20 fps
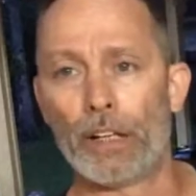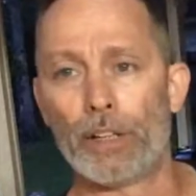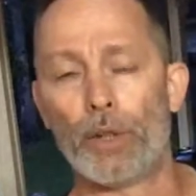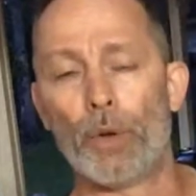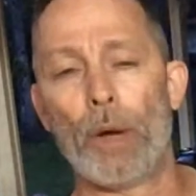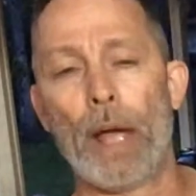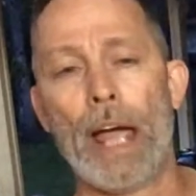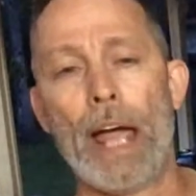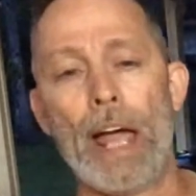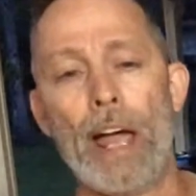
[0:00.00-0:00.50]

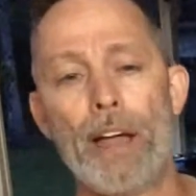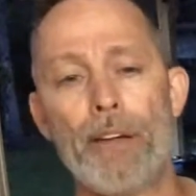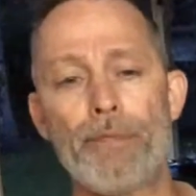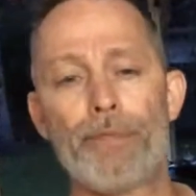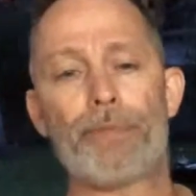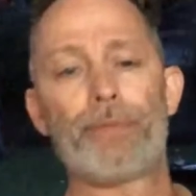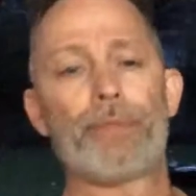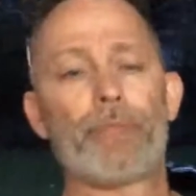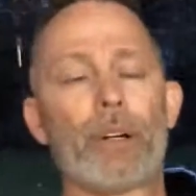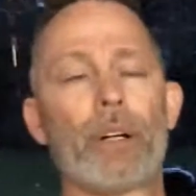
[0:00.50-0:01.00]
You
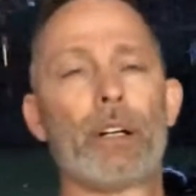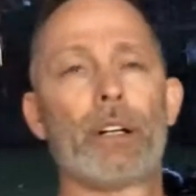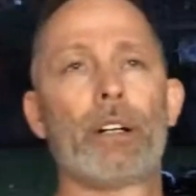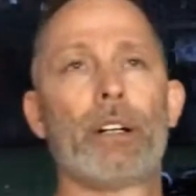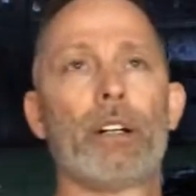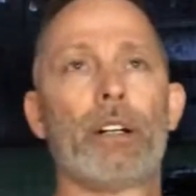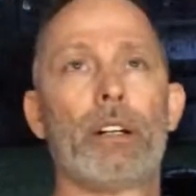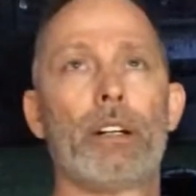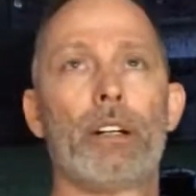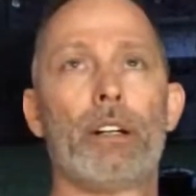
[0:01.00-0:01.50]
have
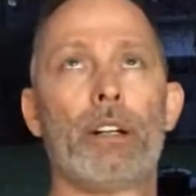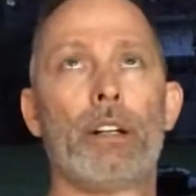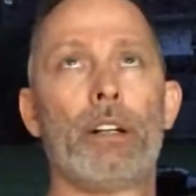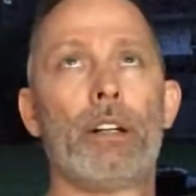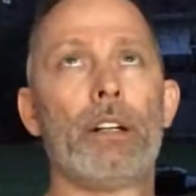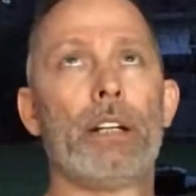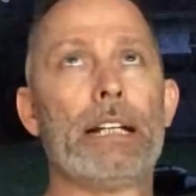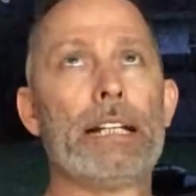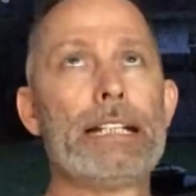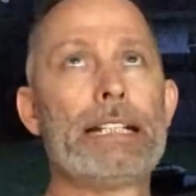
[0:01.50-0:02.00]

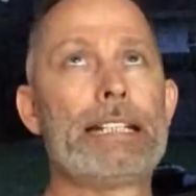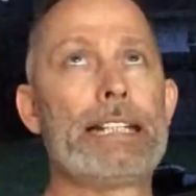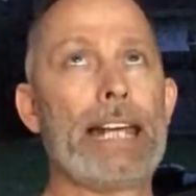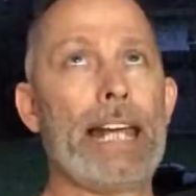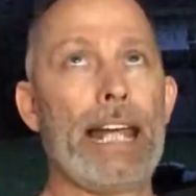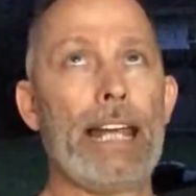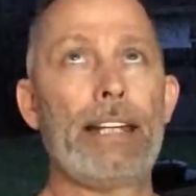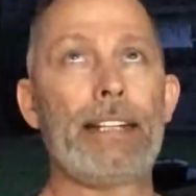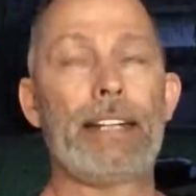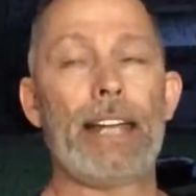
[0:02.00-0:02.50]

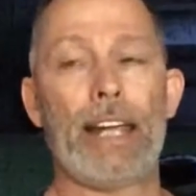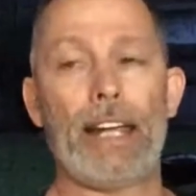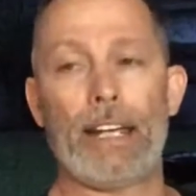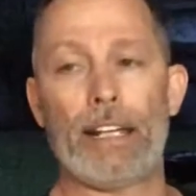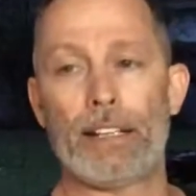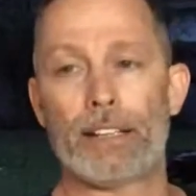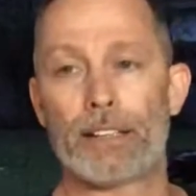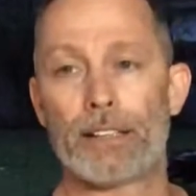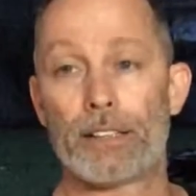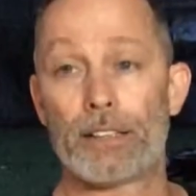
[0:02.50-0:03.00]
10
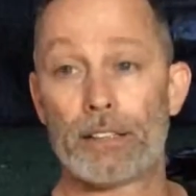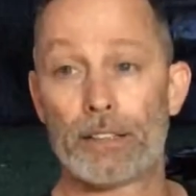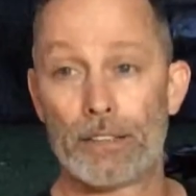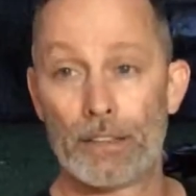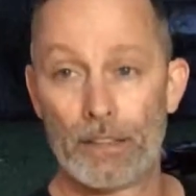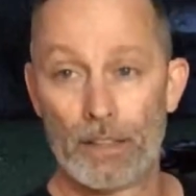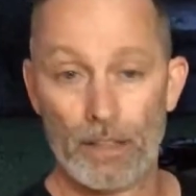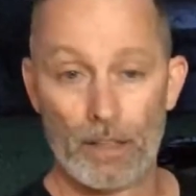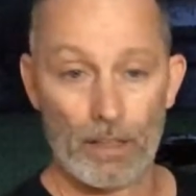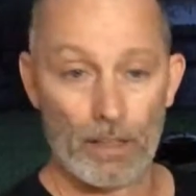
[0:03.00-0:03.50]
days
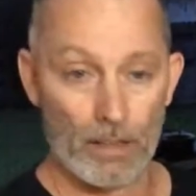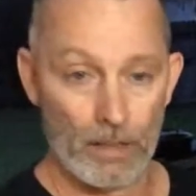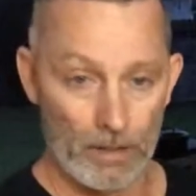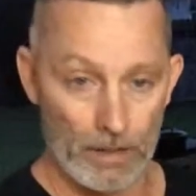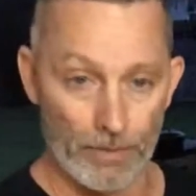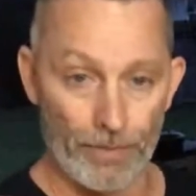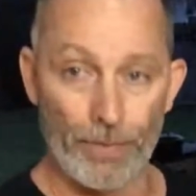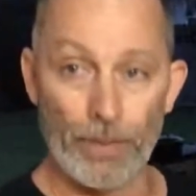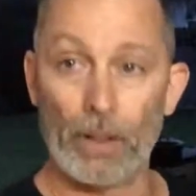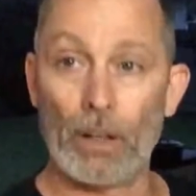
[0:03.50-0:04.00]

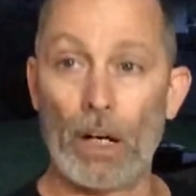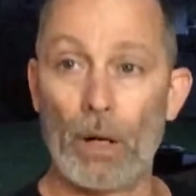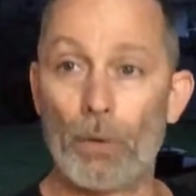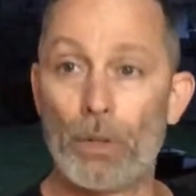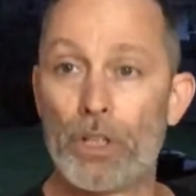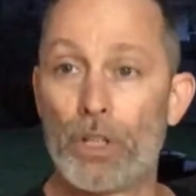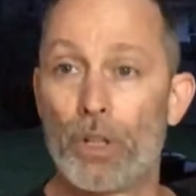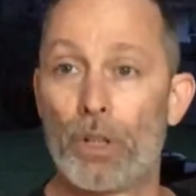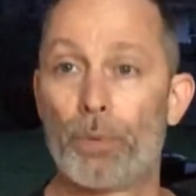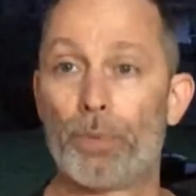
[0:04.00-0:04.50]
to figure out
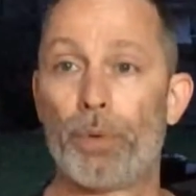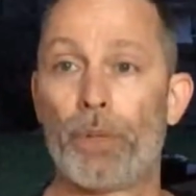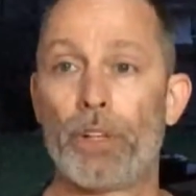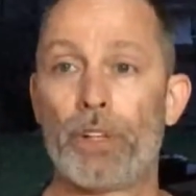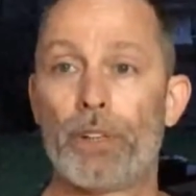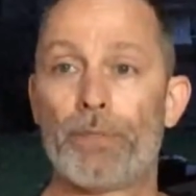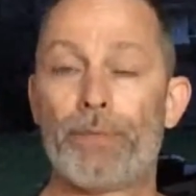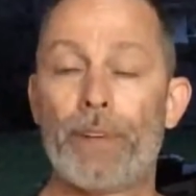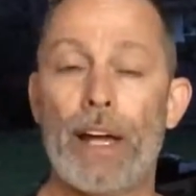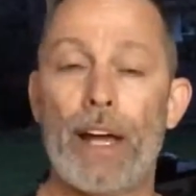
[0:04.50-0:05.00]
what you're going to put in
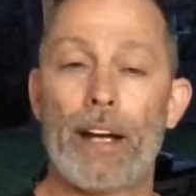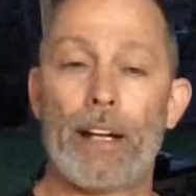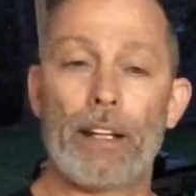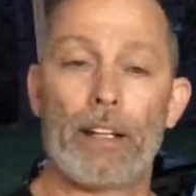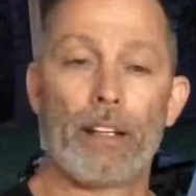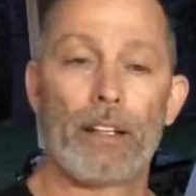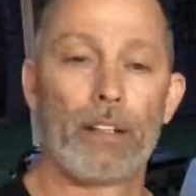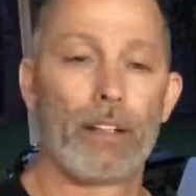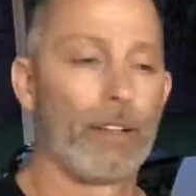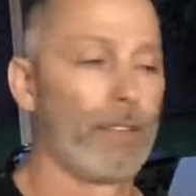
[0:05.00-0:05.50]
your fatty.
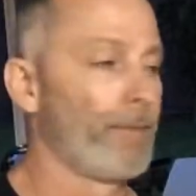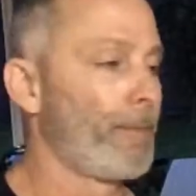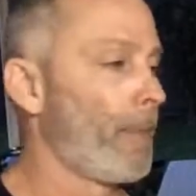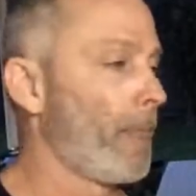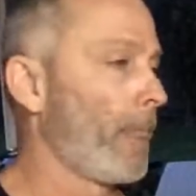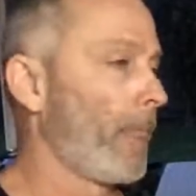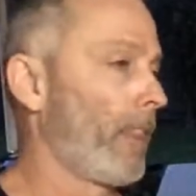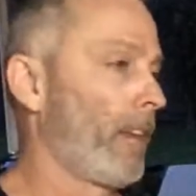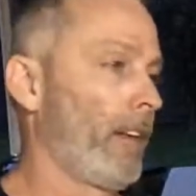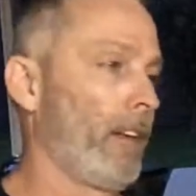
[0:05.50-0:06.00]

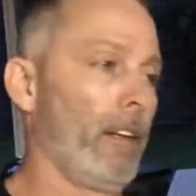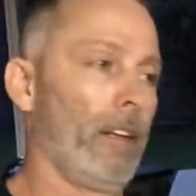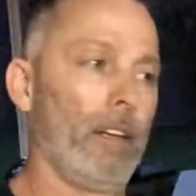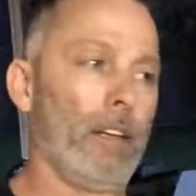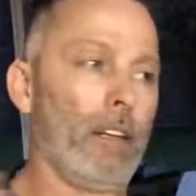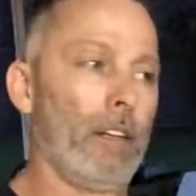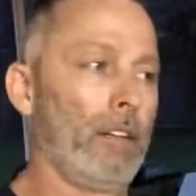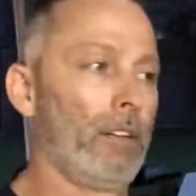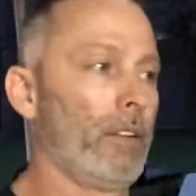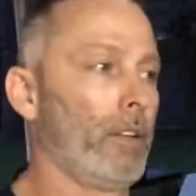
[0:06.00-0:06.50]

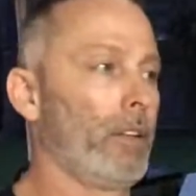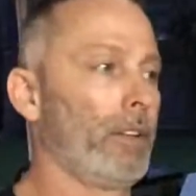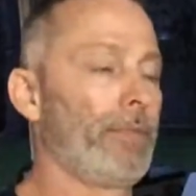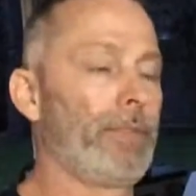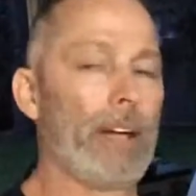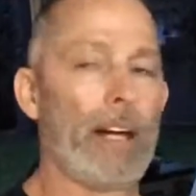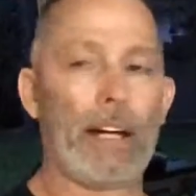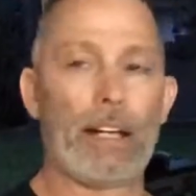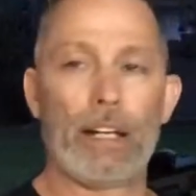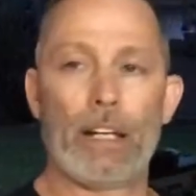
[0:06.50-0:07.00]
You do your
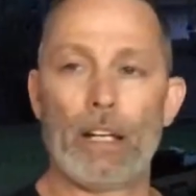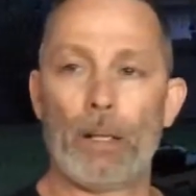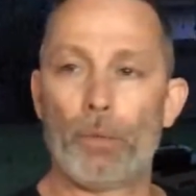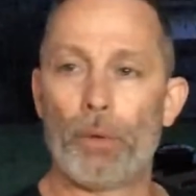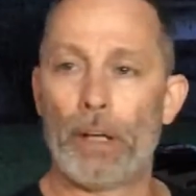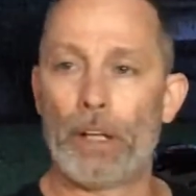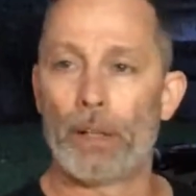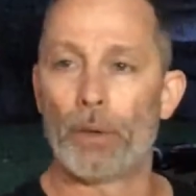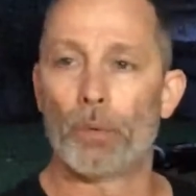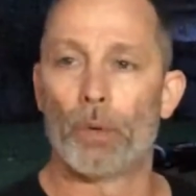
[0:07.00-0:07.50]
fatty any
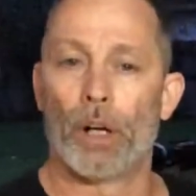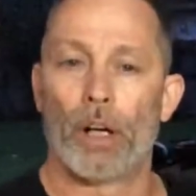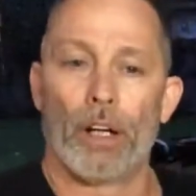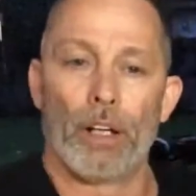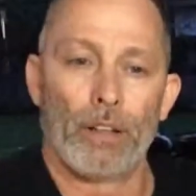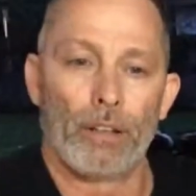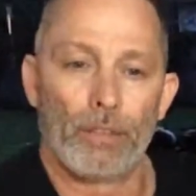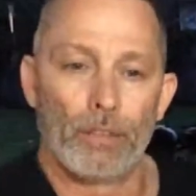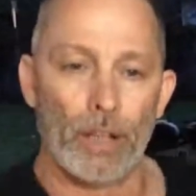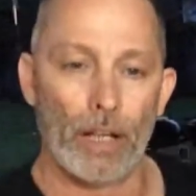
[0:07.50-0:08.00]
way you want,
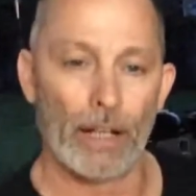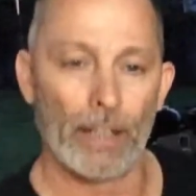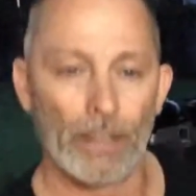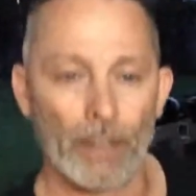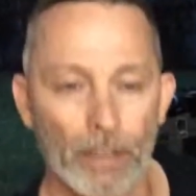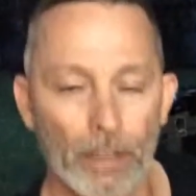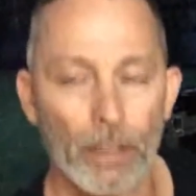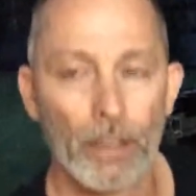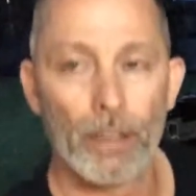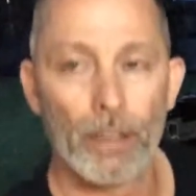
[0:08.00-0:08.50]
right?